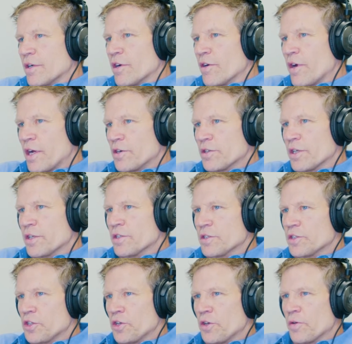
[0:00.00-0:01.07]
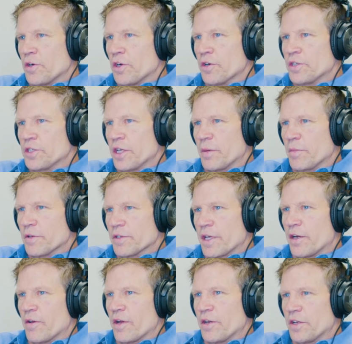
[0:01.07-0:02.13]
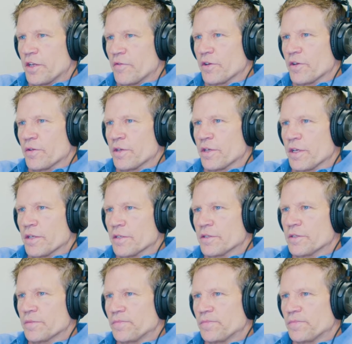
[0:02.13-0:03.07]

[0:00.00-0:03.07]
Congratulations to you and your team, because I know how difficult it is.